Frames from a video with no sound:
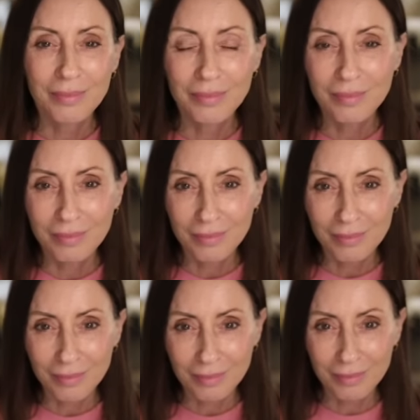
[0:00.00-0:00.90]

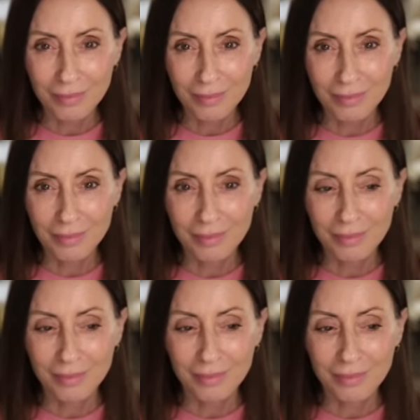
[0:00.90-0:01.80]

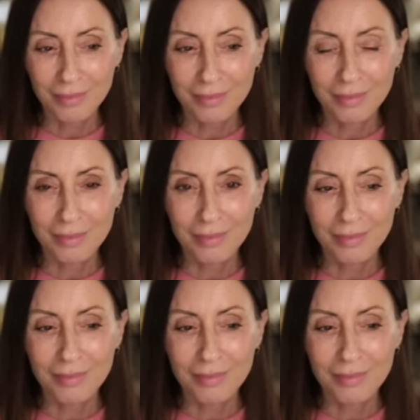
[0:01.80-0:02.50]
(not speaking)